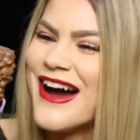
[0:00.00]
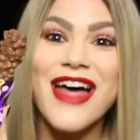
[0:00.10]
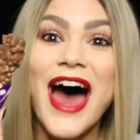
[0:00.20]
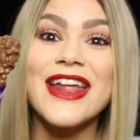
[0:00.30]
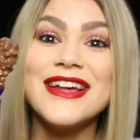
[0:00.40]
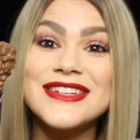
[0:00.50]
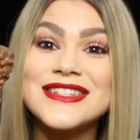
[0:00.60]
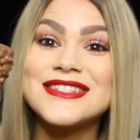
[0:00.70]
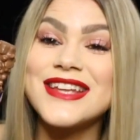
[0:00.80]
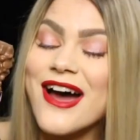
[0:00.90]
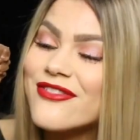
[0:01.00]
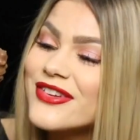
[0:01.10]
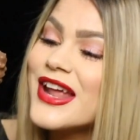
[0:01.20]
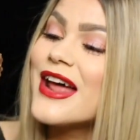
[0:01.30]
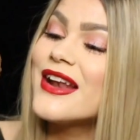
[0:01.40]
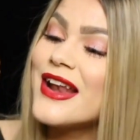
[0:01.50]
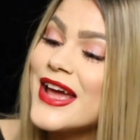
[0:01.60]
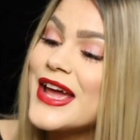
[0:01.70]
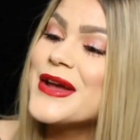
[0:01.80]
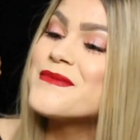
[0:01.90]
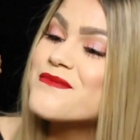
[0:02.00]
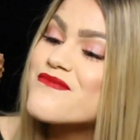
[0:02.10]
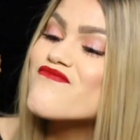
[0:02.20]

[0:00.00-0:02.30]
That is definitely